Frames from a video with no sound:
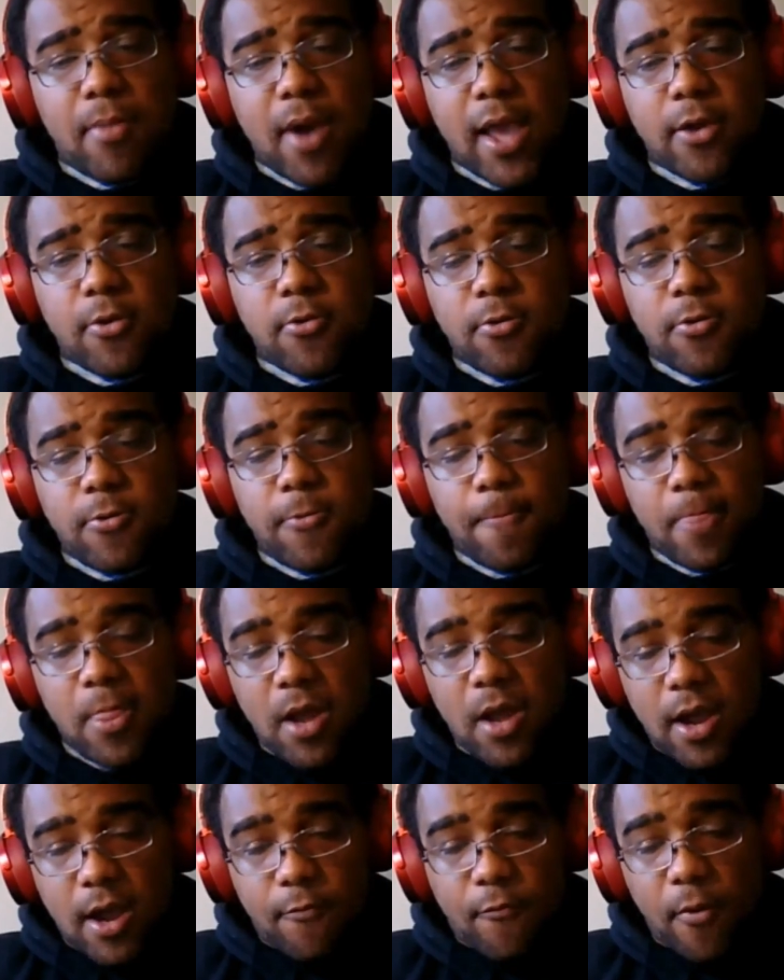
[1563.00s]
Michael
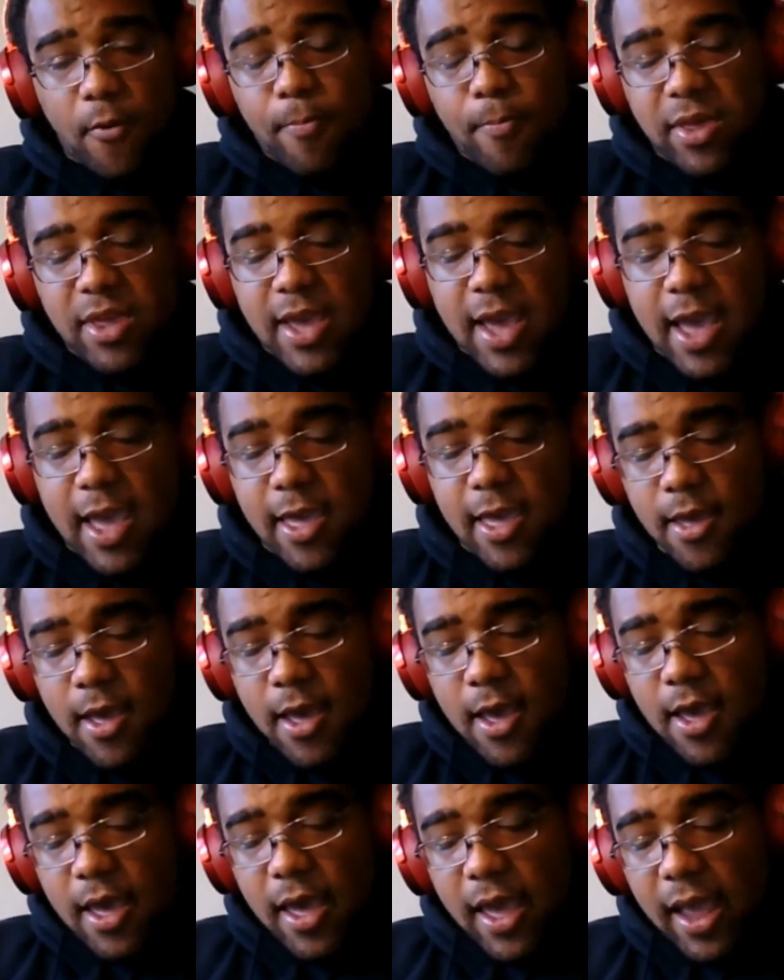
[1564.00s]
from PA
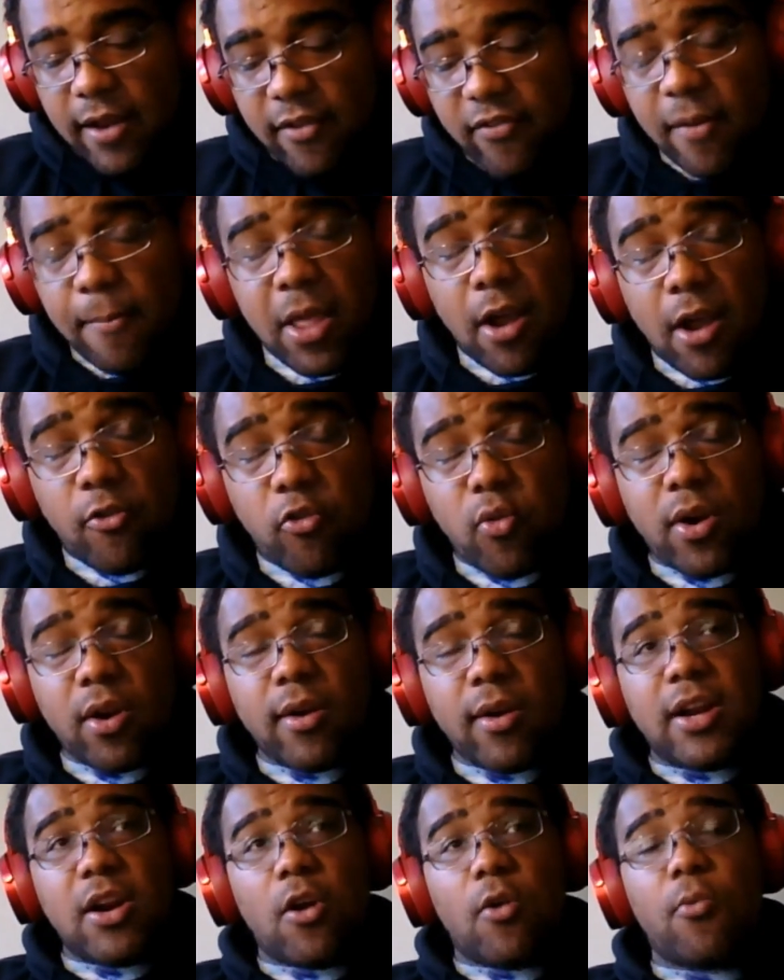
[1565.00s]
and somebody on Twitter,
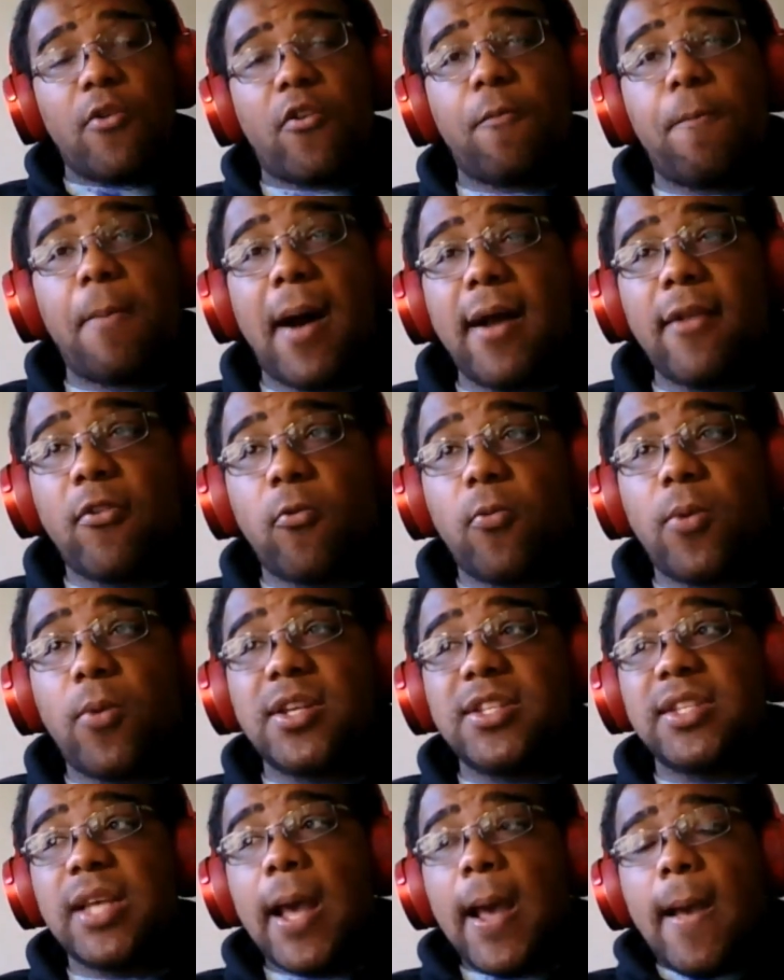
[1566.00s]
and her response
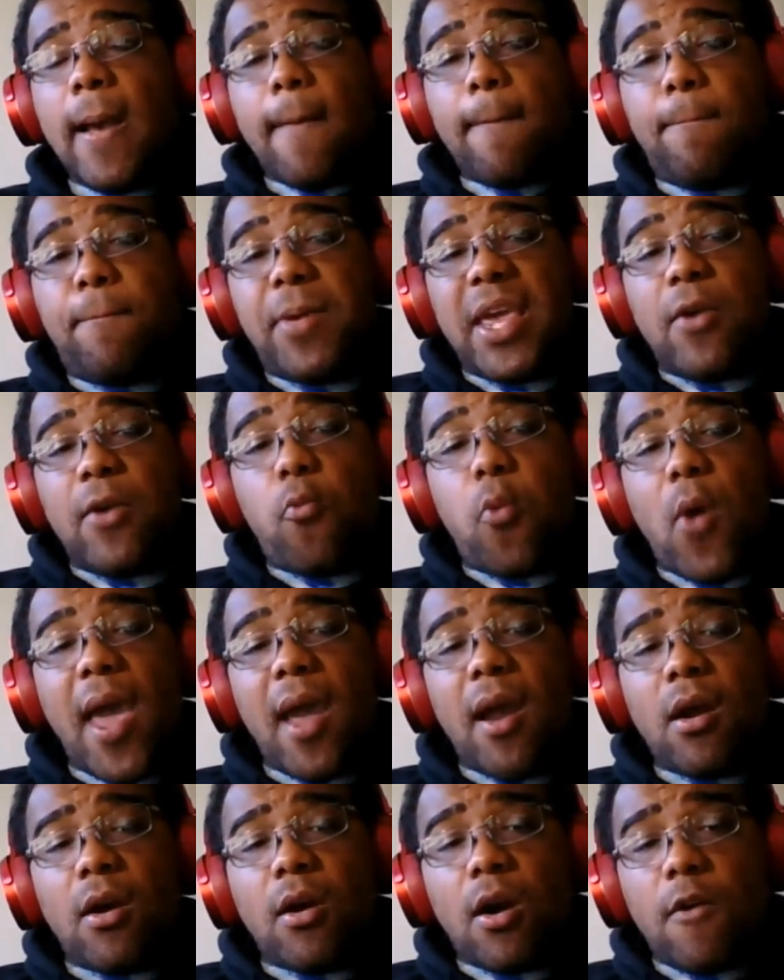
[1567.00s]
was,
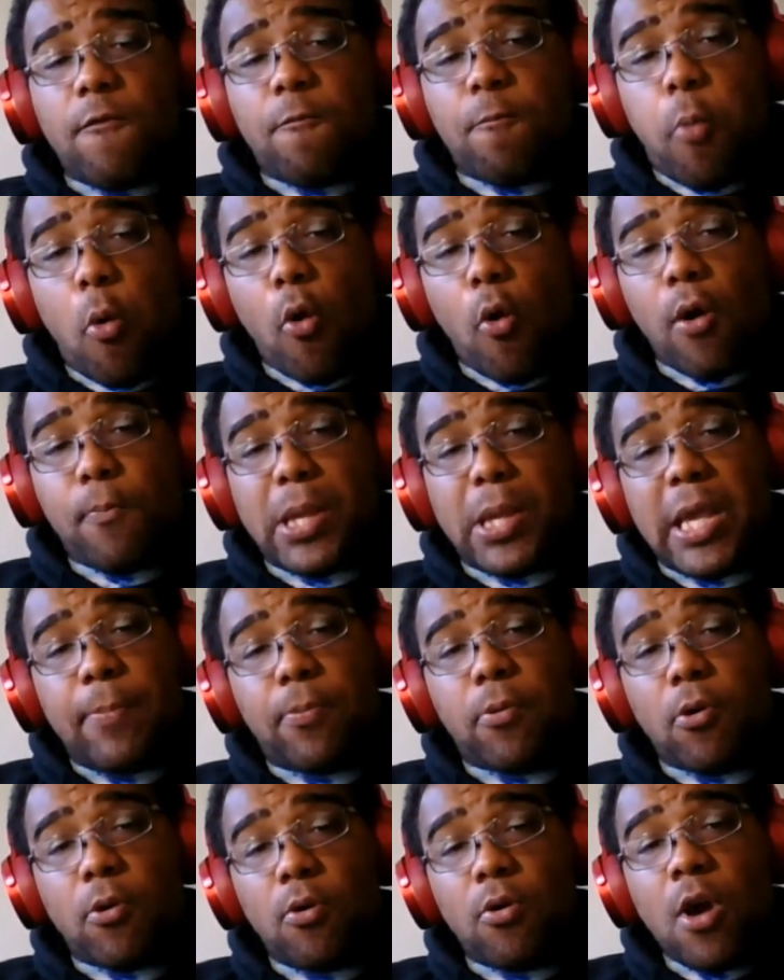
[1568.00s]
beware of poor
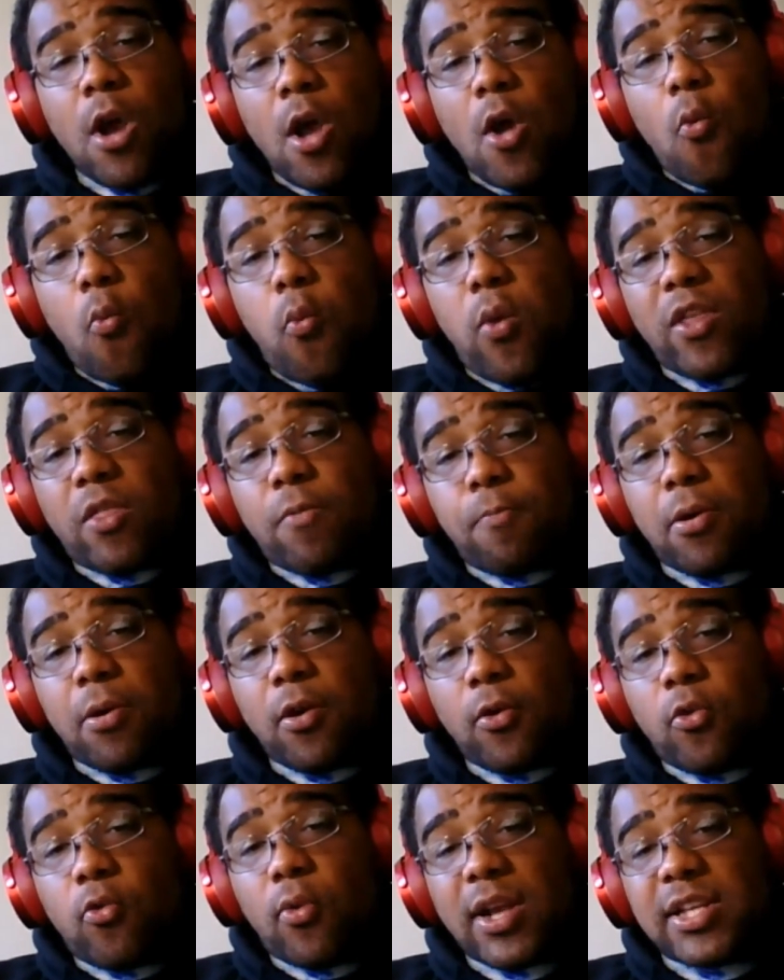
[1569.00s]
people with
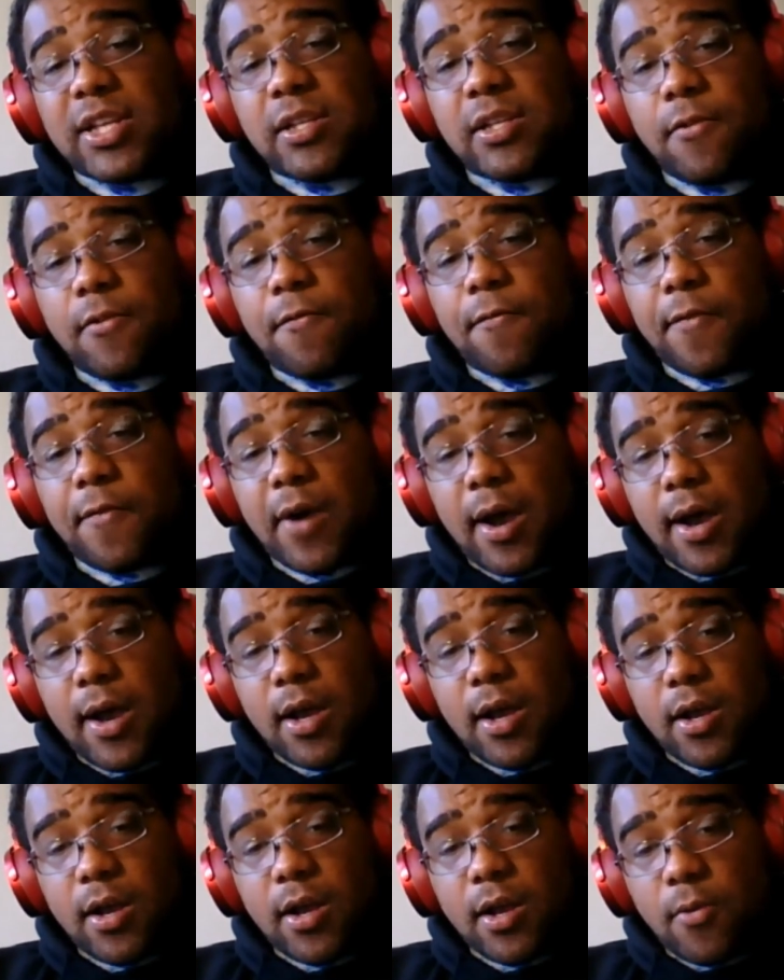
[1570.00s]
progressive
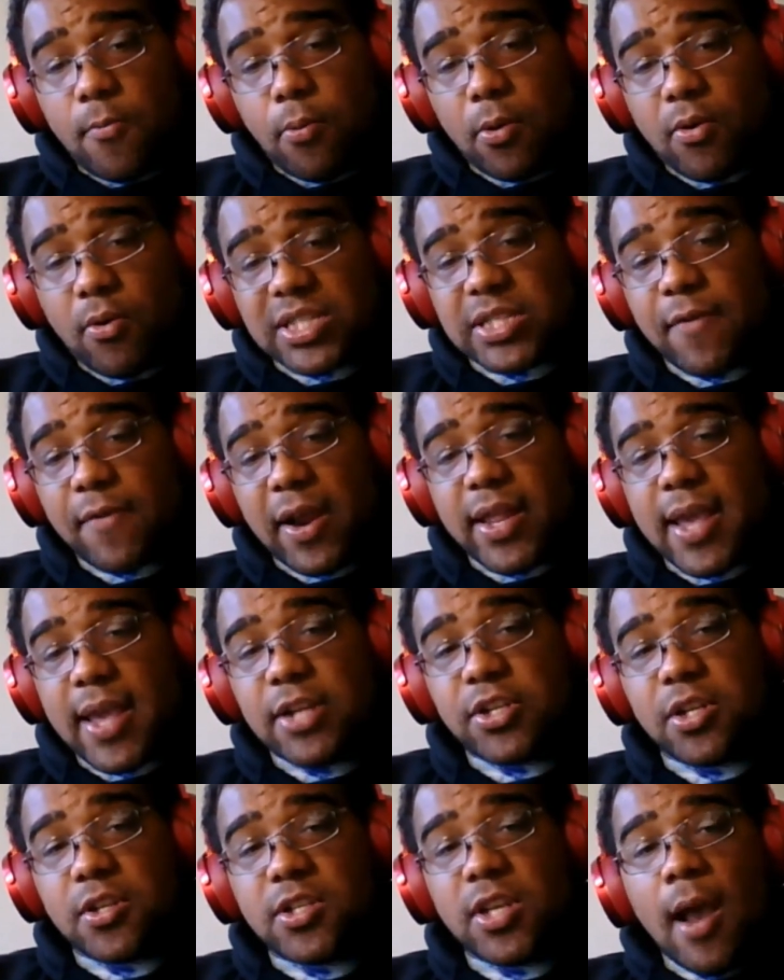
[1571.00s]

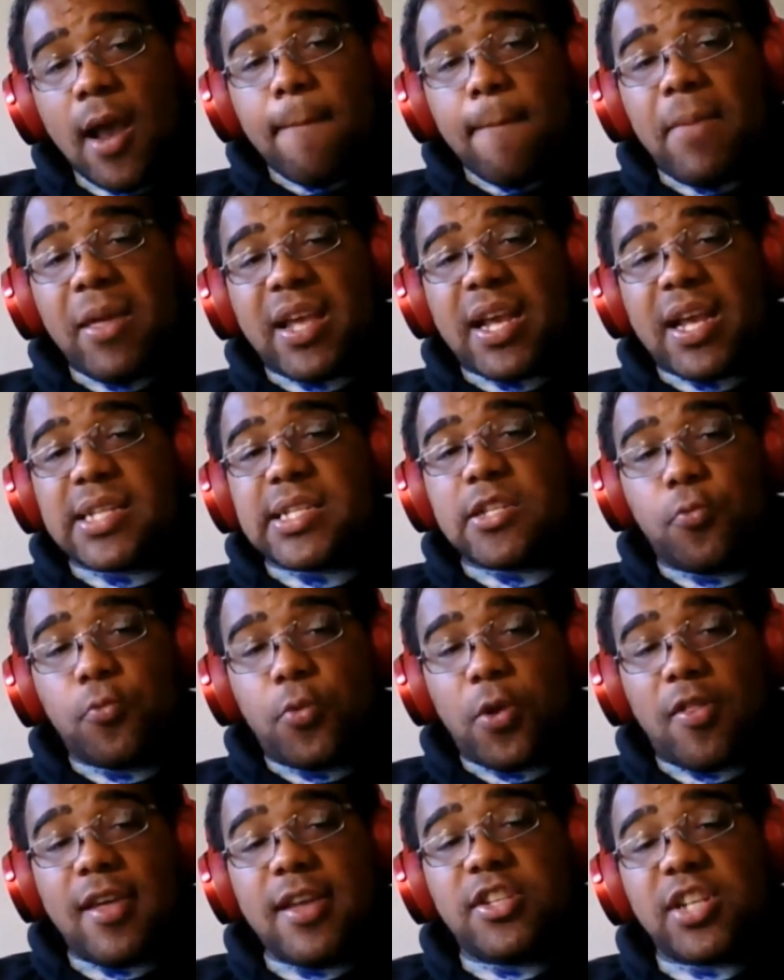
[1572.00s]
ideations because
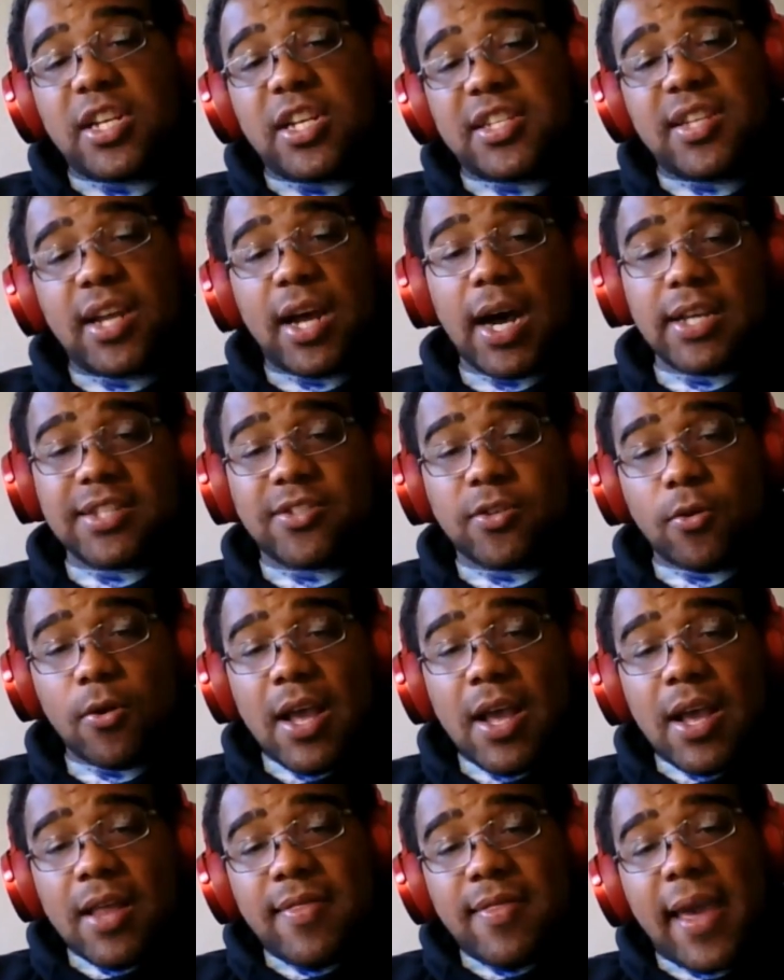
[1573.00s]
it's really just a
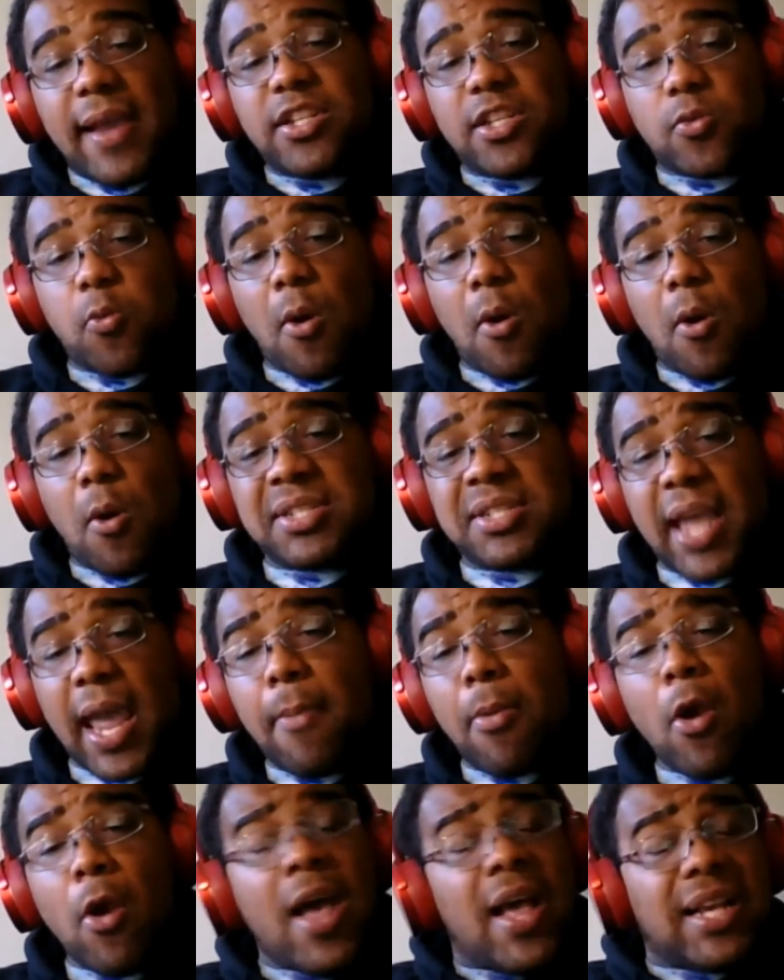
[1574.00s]
hustle. They just want to
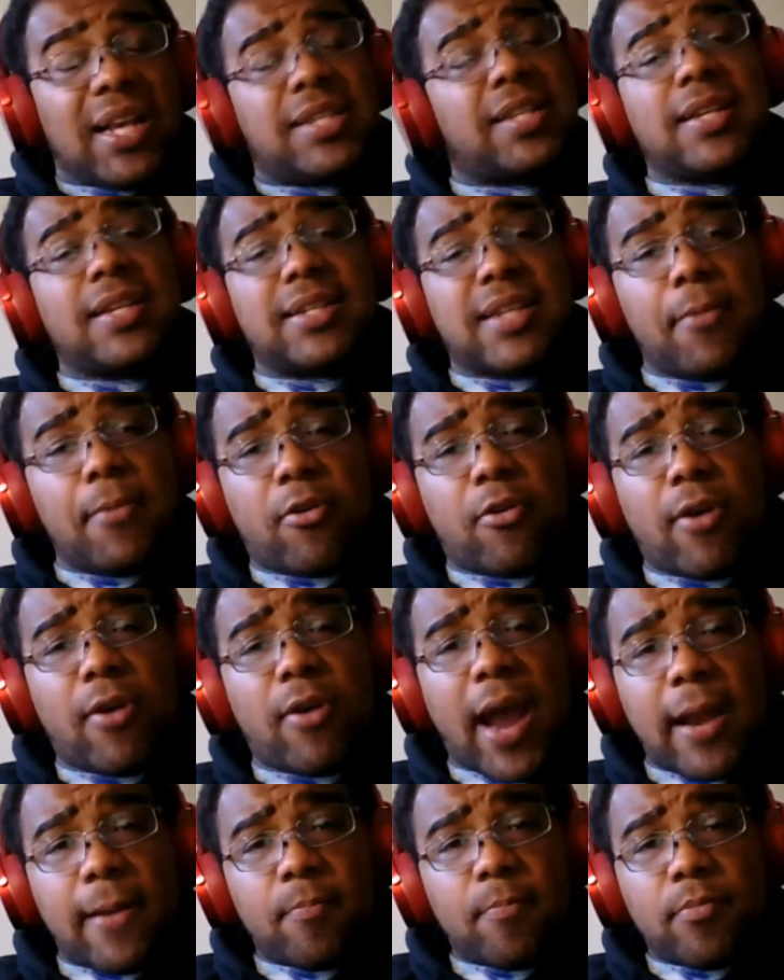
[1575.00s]
scam you. This is a
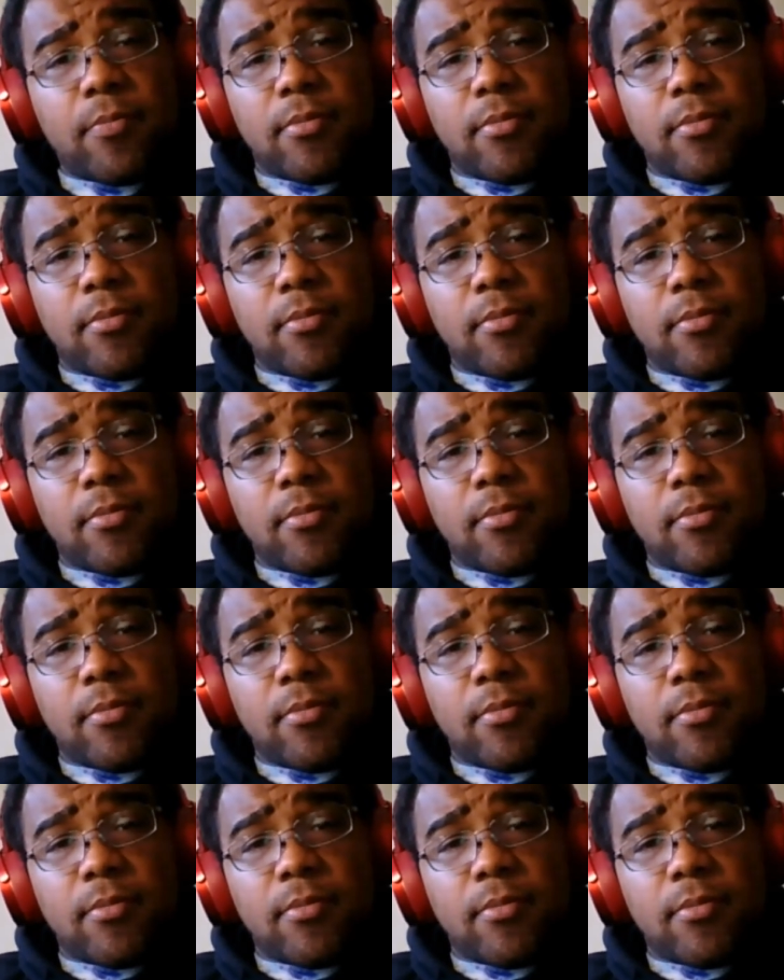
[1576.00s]
Democrat.